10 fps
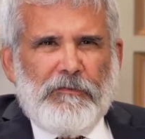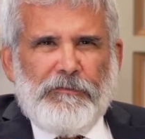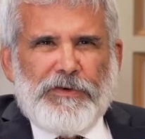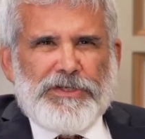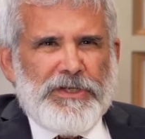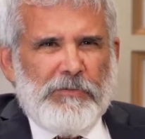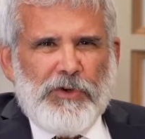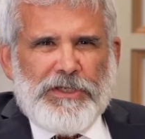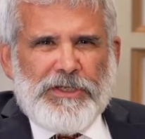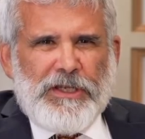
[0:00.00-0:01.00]
for some
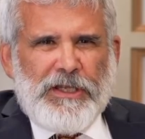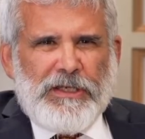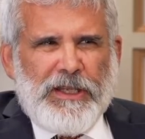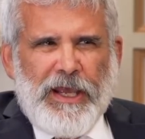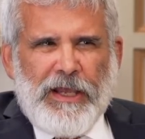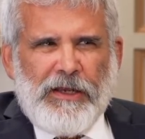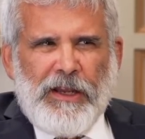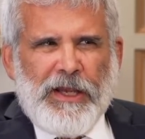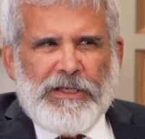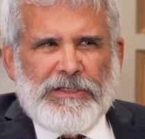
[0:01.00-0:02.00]
reason, it
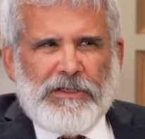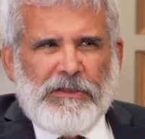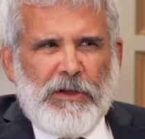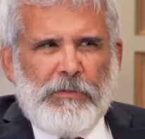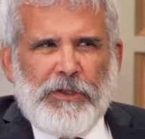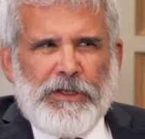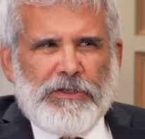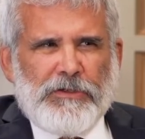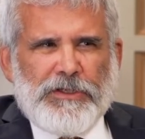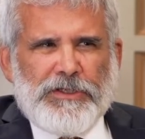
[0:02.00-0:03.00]
catalyzed global
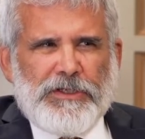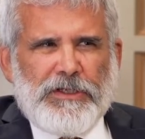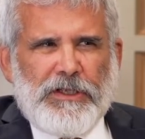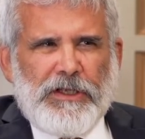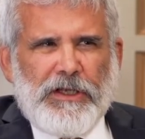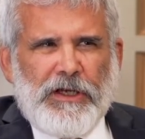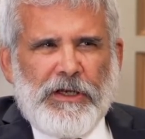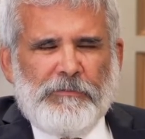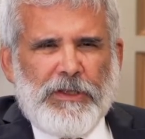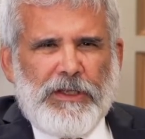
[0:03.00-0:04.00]
interest
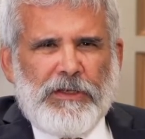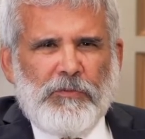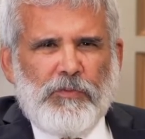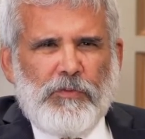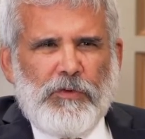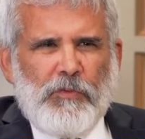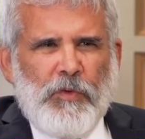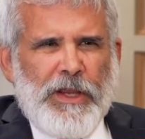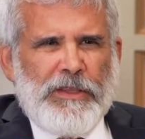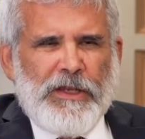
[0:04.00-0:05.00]
um, in a
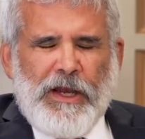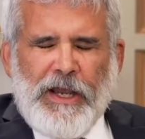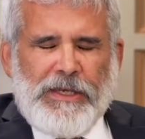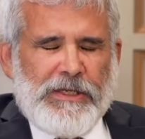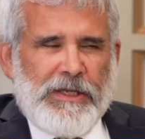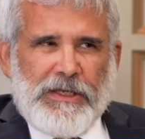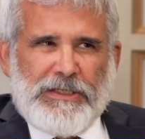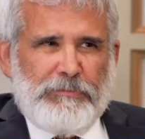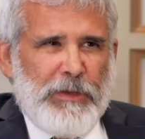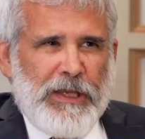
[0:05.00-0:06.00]
way that I didn't
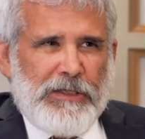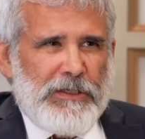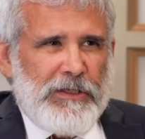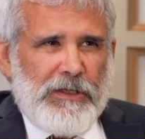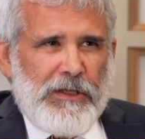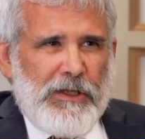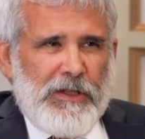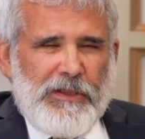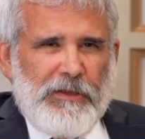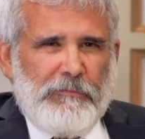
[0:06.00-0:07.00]
expect.
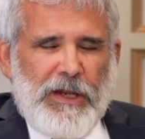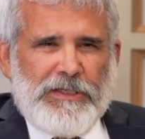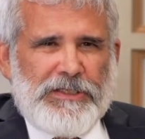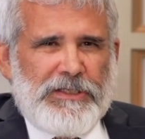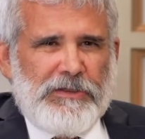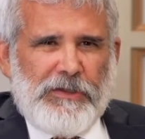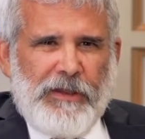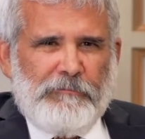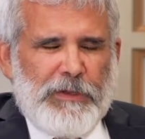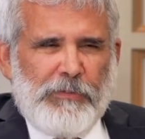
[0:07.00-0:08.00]
That I still
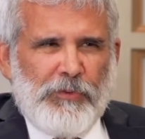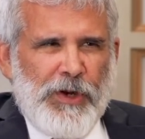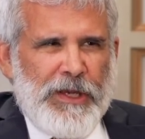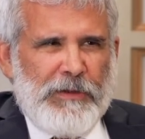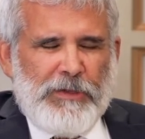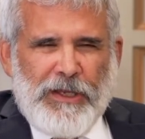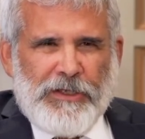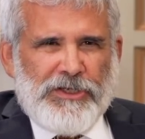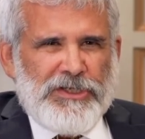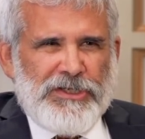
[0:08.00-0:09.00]
have people writing me. I
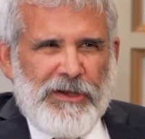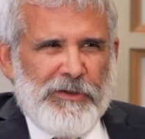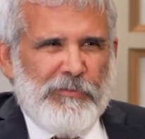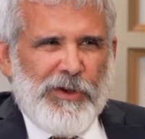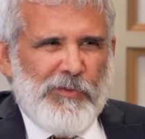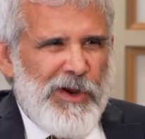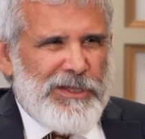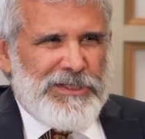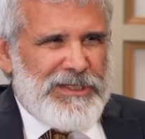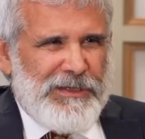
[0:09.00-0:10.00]
just saw the Bret
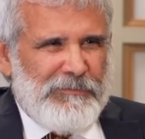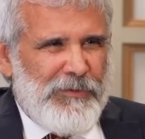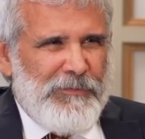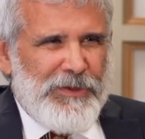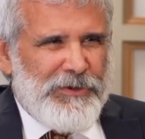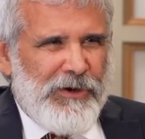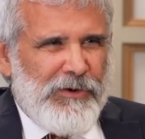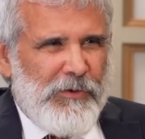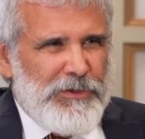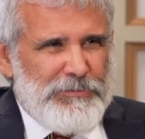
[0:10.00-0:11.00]
Weinstein Dark
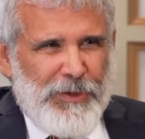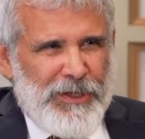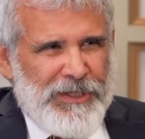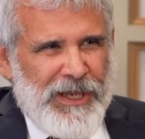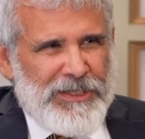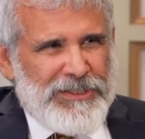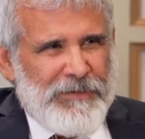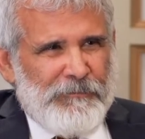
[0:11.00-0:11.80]
Horse podcast.